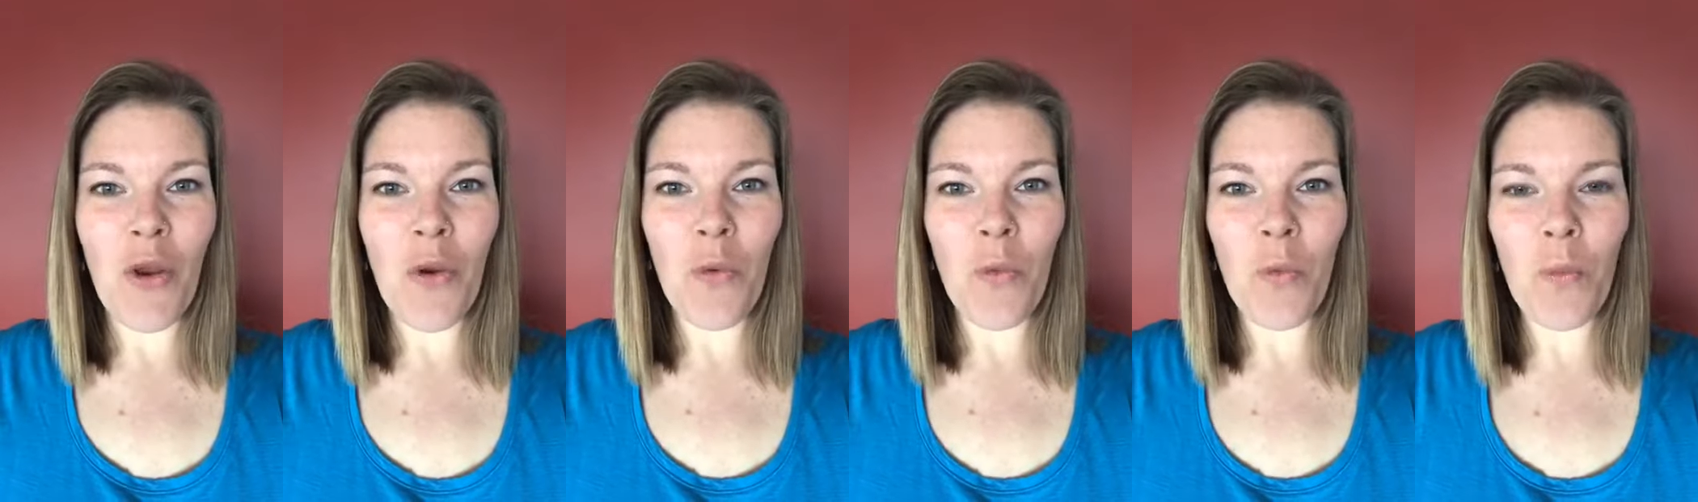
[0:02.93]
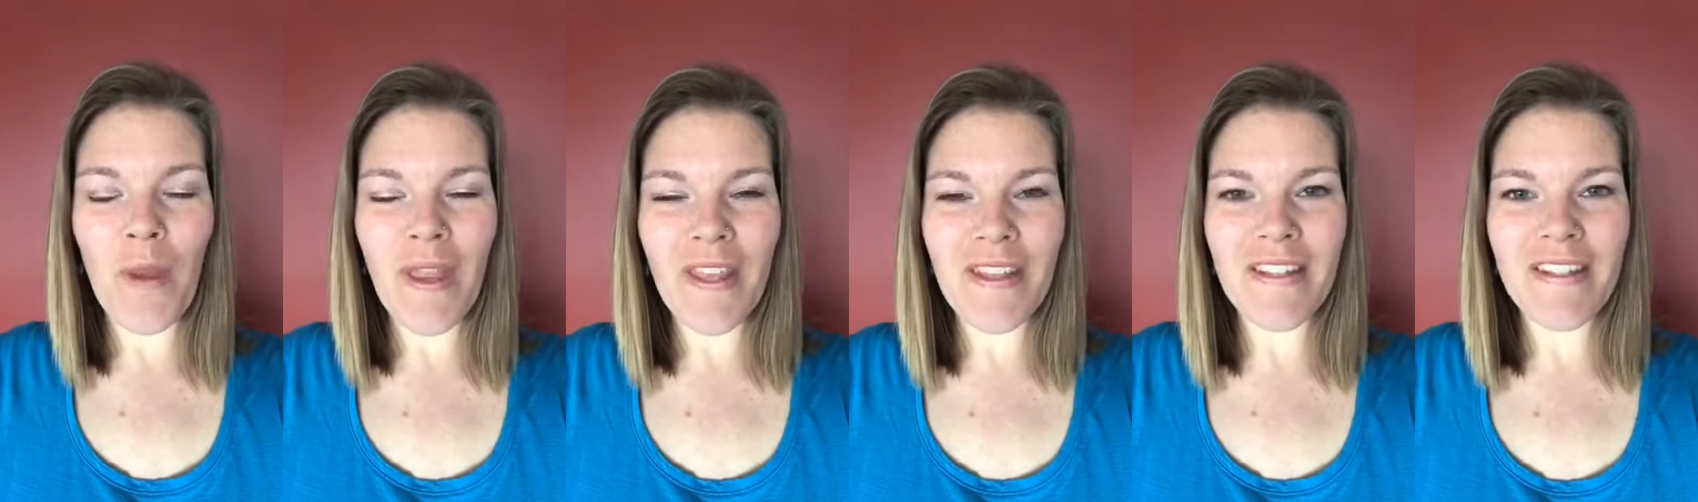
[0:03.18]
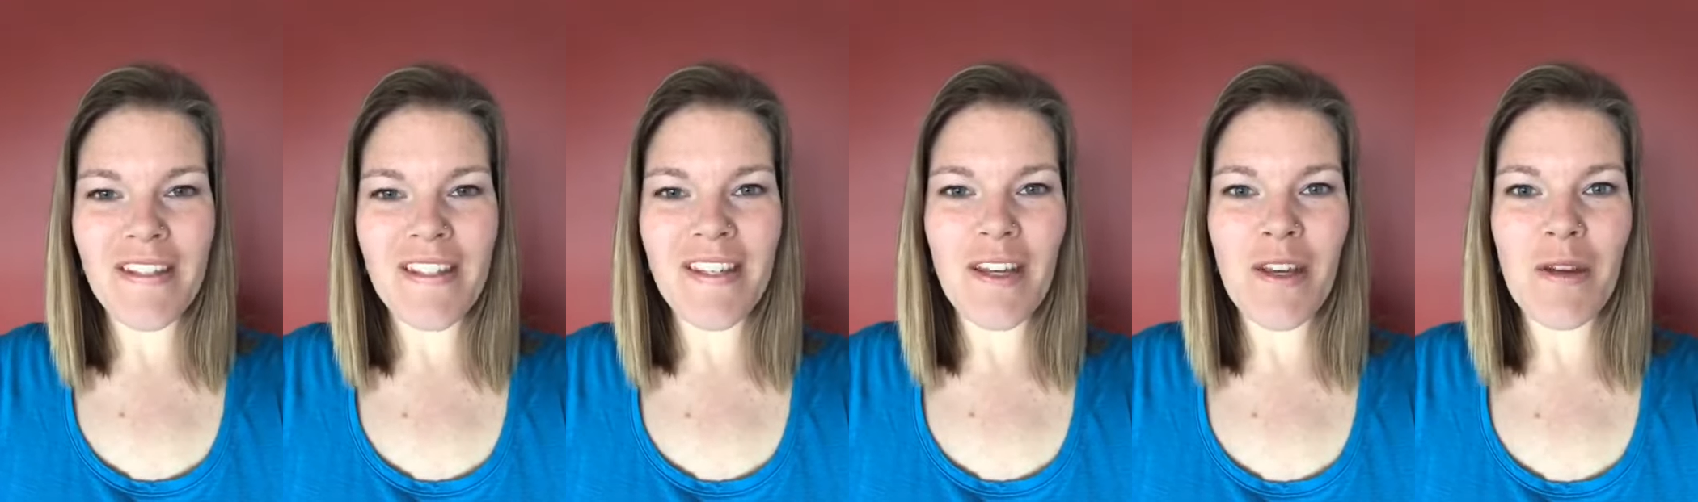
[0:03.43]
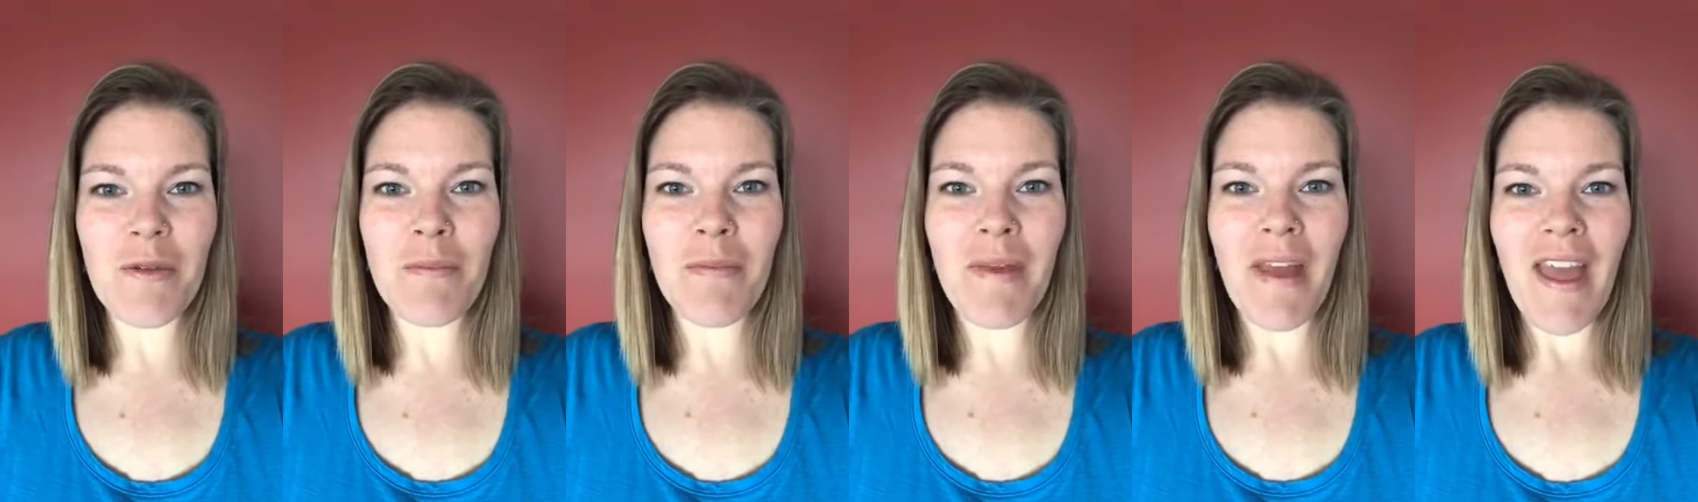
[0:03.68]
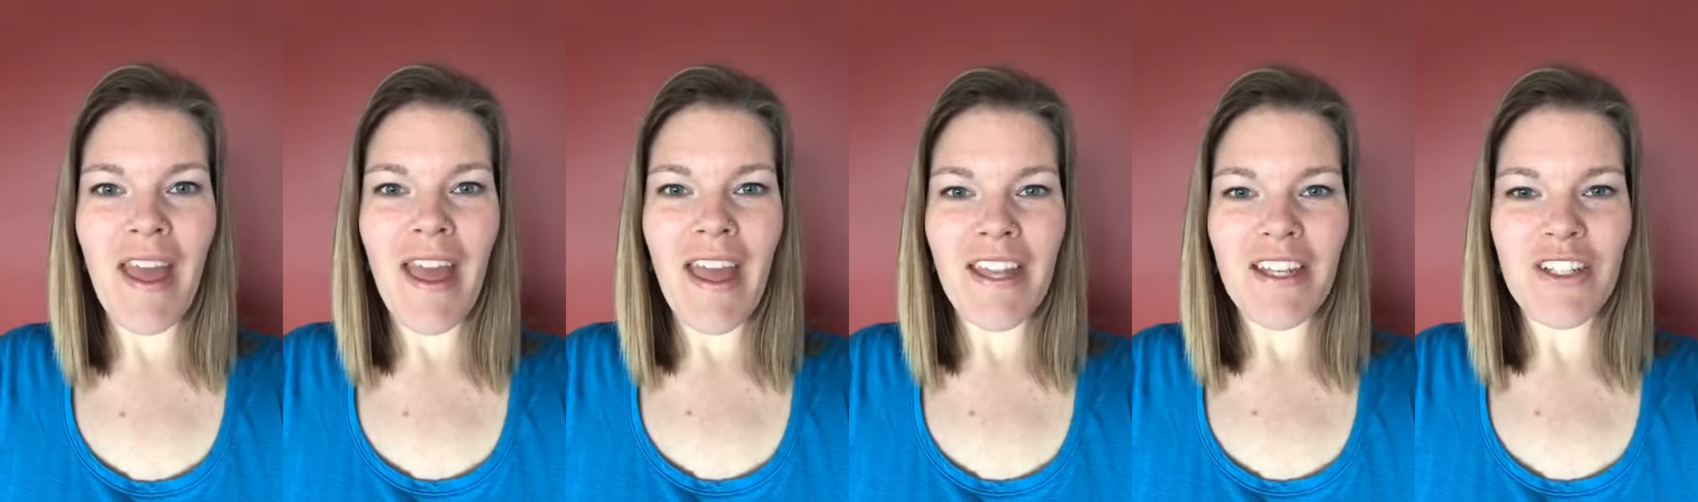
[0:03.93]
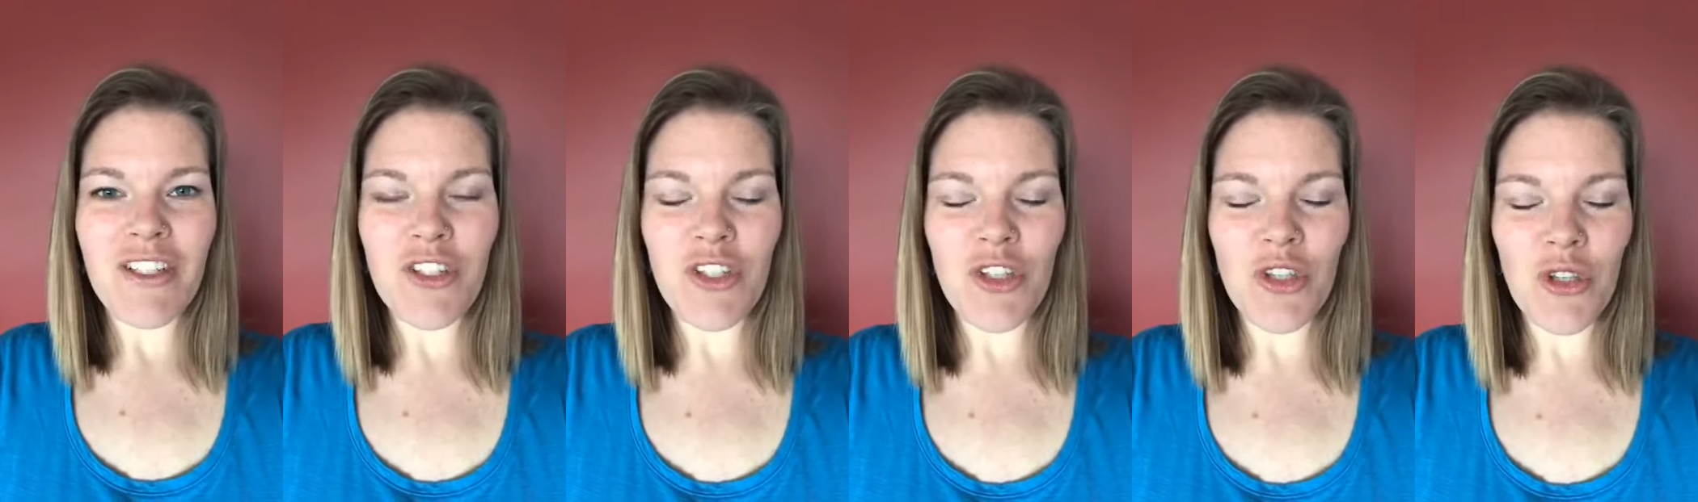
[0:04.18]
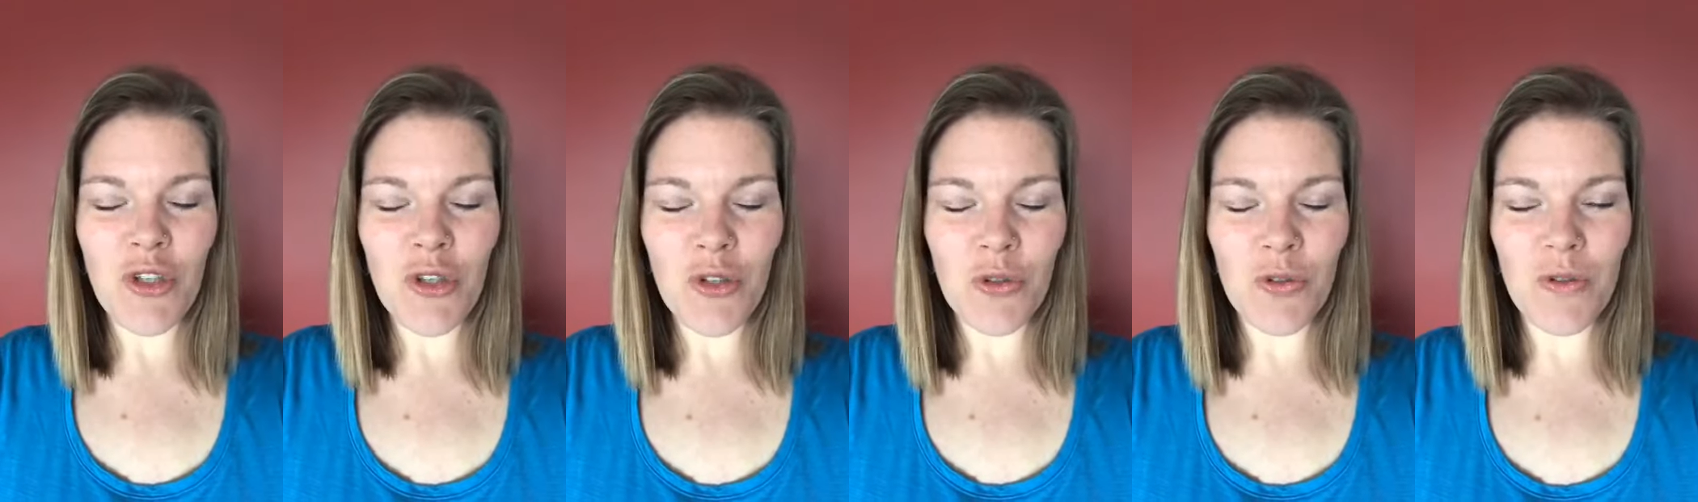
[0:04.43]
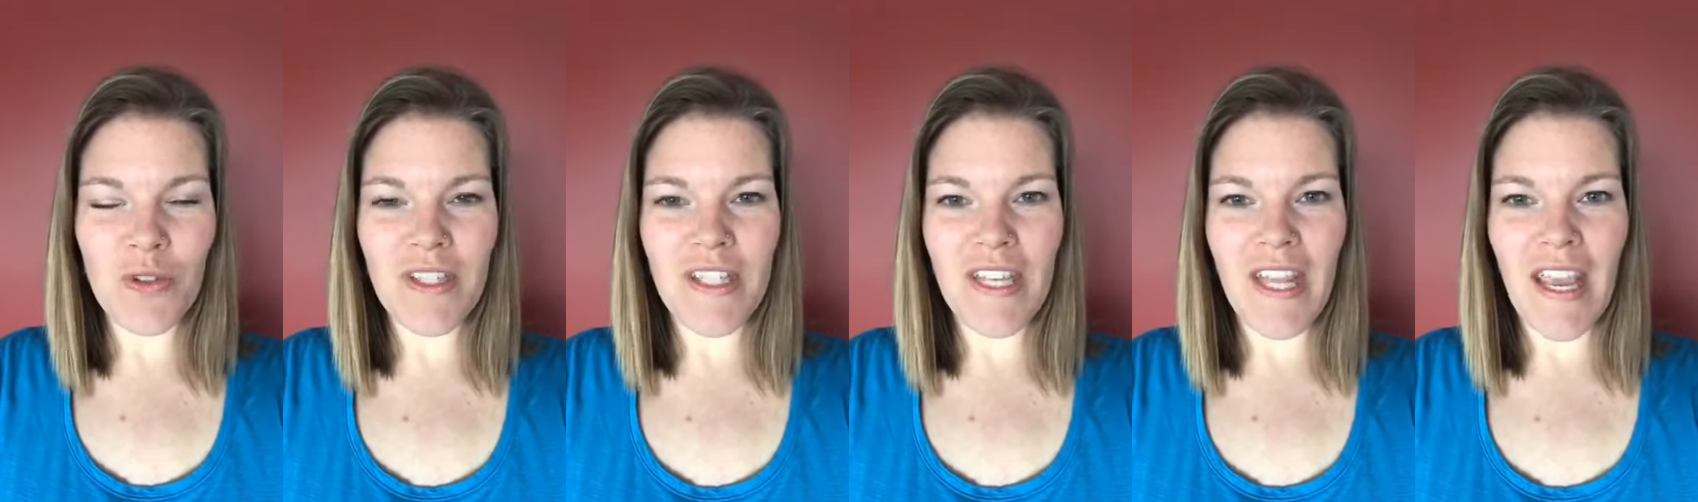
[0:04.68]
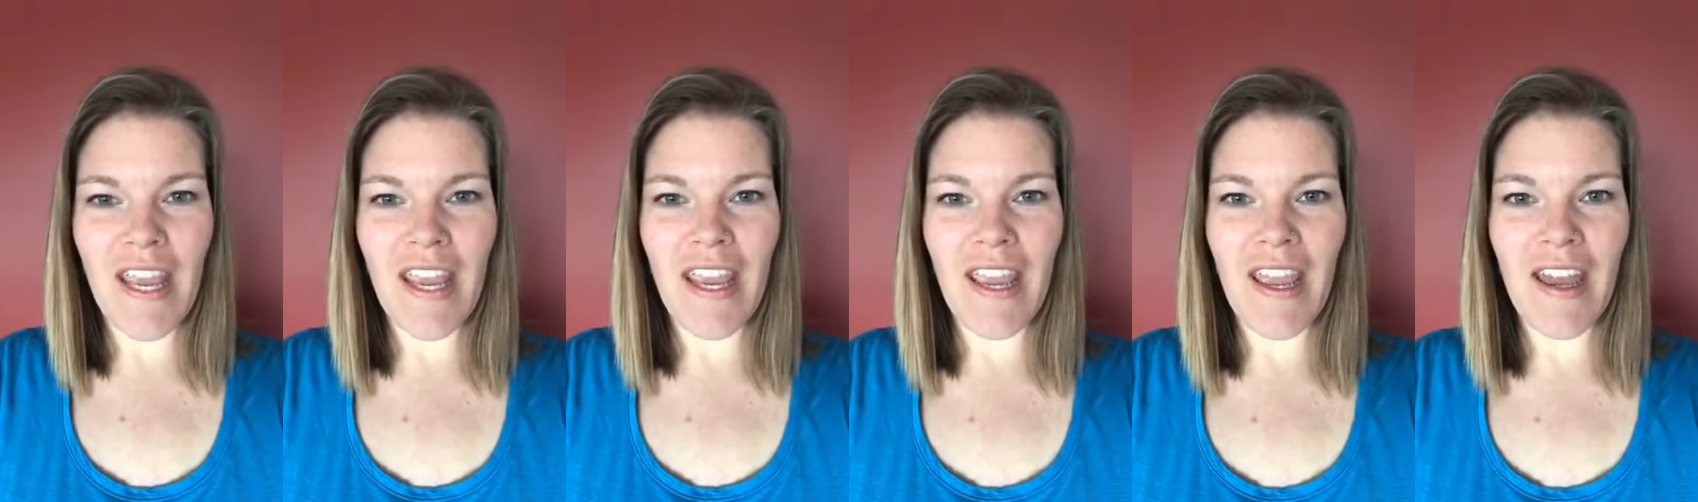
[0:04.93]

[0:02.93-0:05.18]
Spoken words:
Wisdom Tuesday.